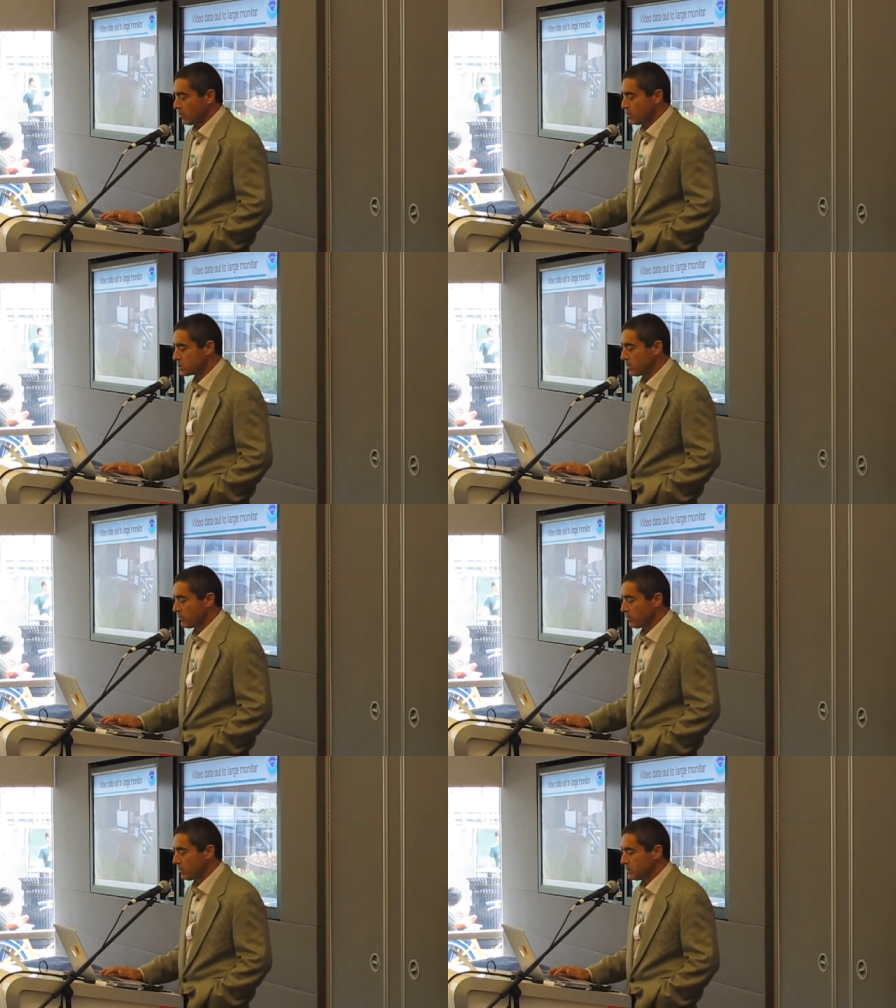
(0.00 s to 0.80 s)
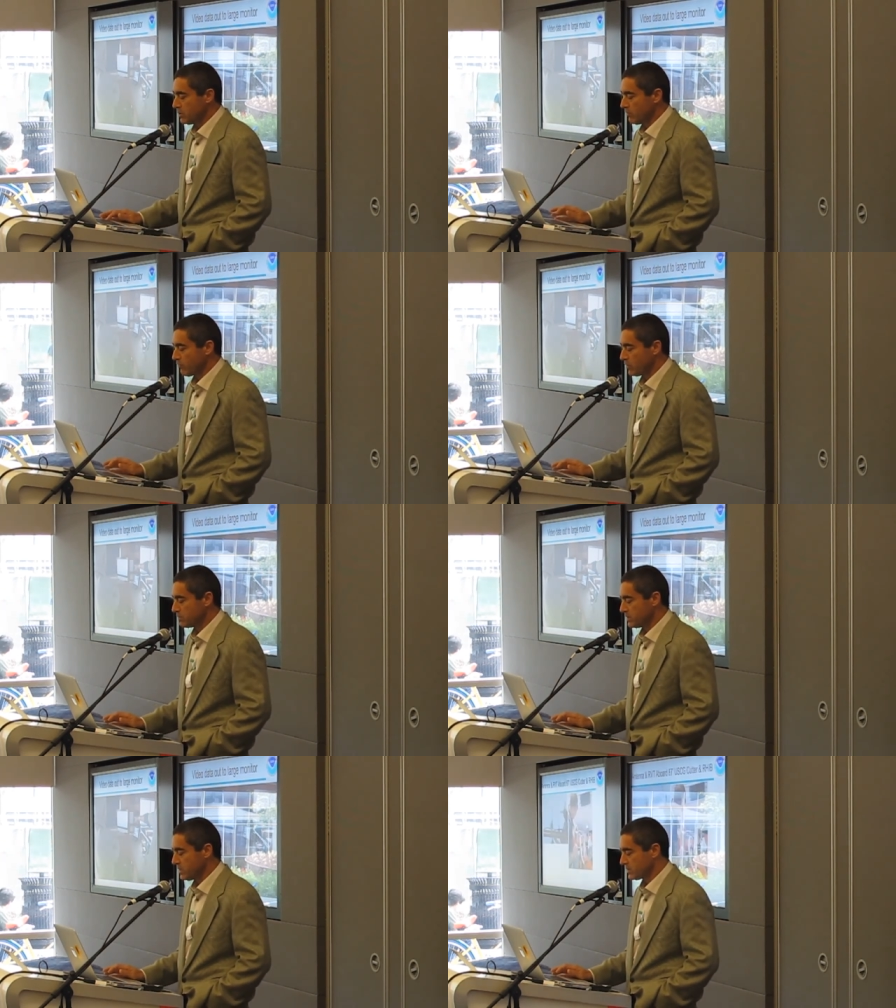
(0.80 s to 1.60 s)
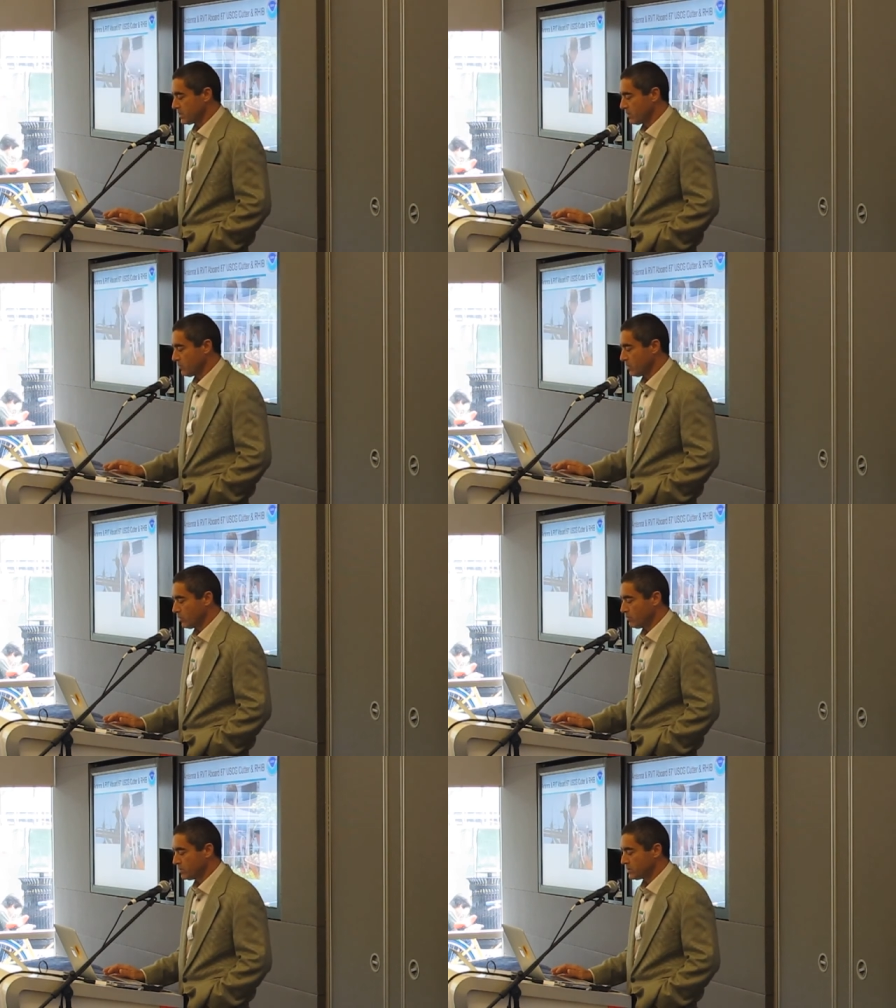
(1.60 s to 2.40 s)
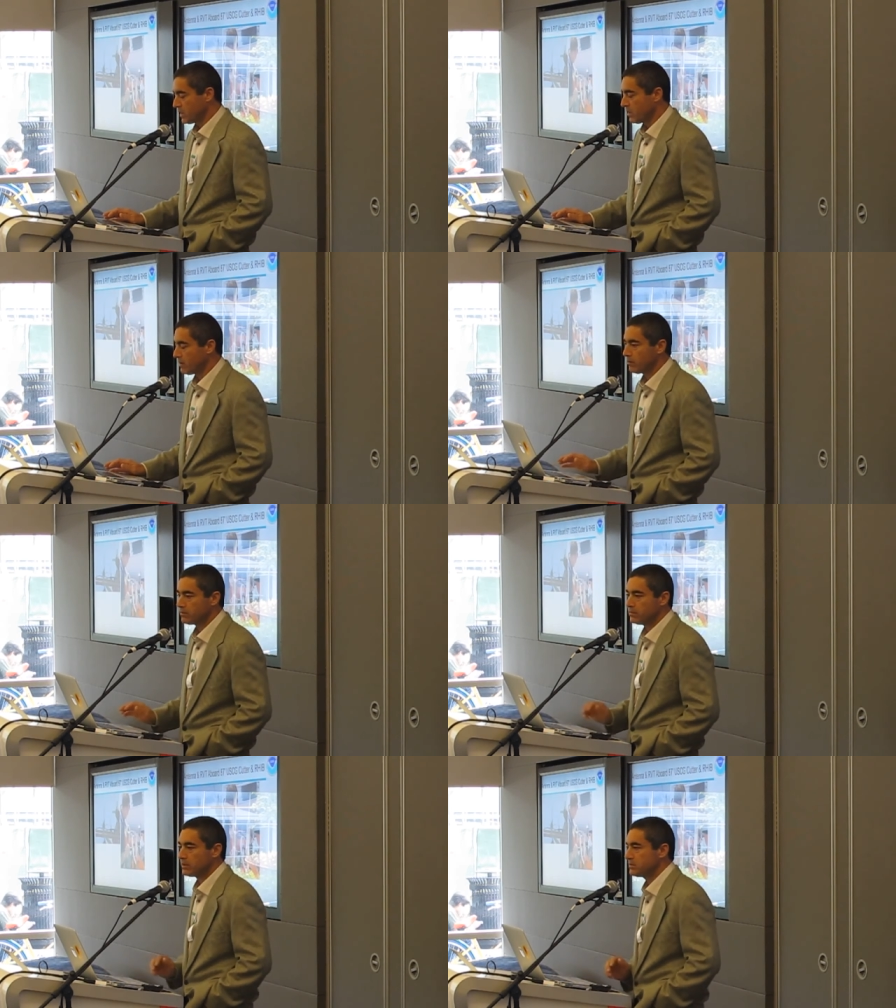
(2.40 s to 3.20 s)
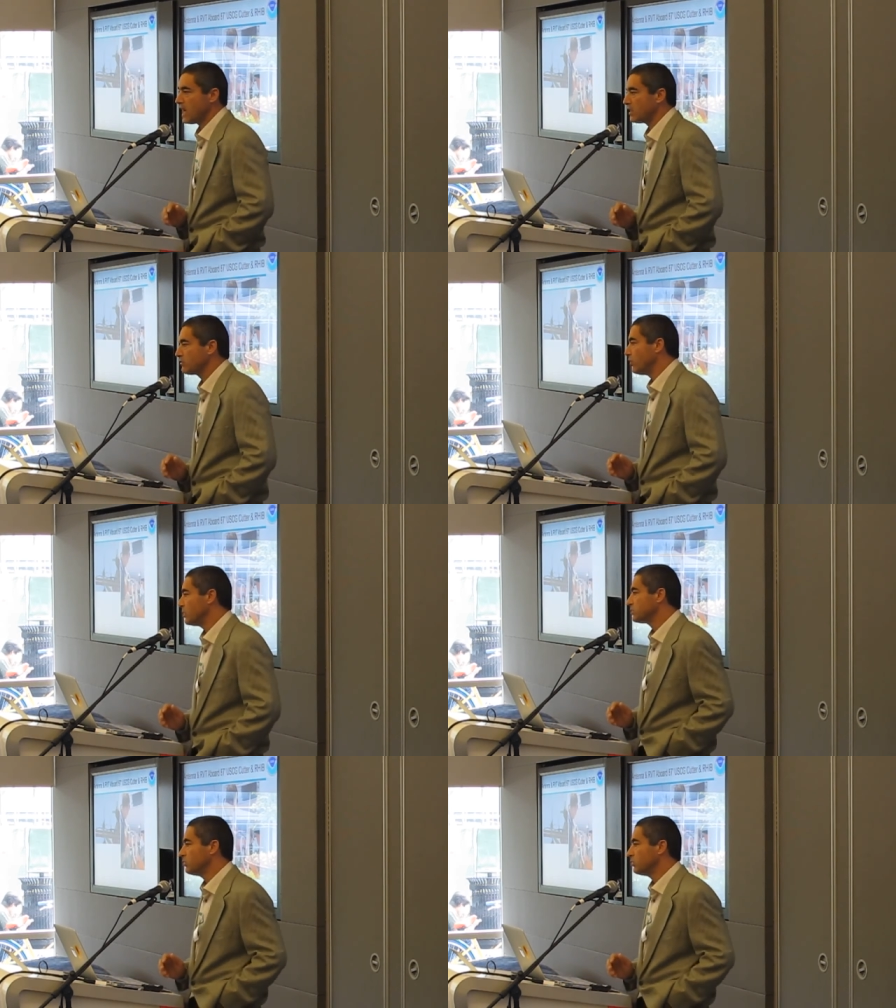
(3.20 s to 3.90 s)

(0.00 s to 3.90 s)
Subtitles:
Usually when we do enforcement testing, we put together a task force.